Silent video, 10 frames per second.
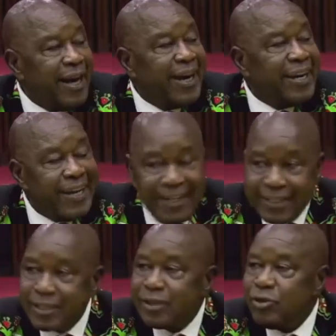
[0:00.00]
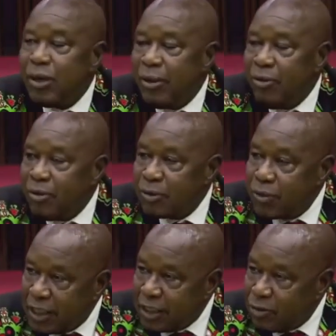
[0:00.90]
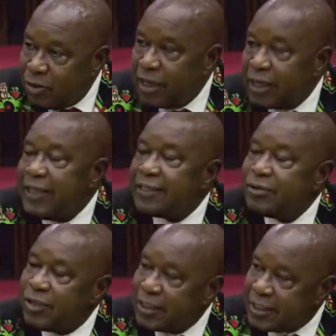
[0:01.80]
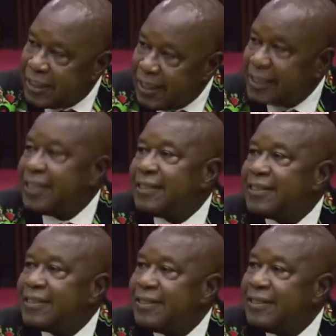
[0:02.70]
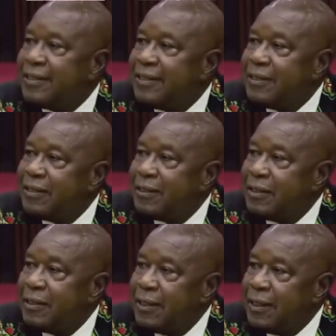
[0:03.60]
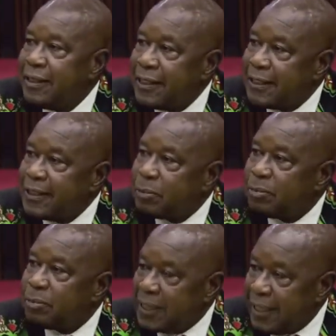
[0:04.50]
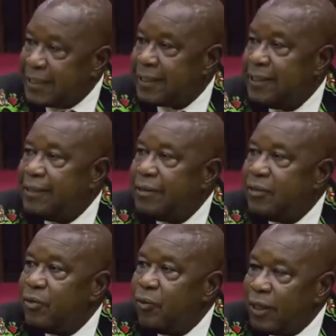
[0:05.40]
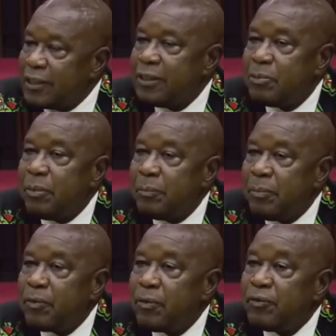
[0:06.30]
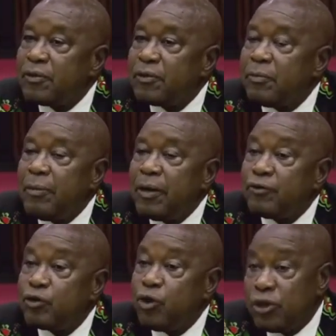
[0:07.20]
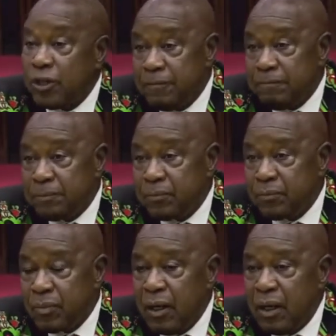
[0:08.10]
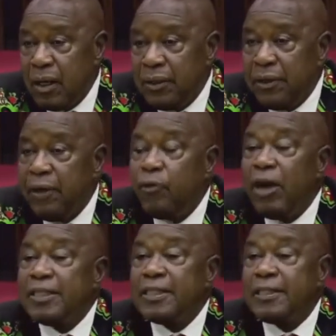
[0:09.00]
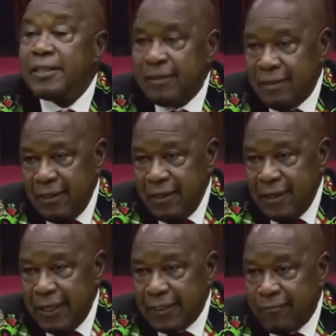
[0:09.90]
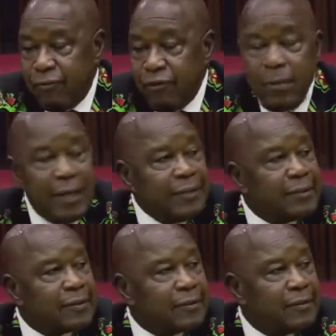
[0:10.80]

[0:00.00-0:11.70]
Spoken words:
unless you get organized, you get structured. And that is precisely what these people of Zimbabwe have shown. They watched in the last 4 months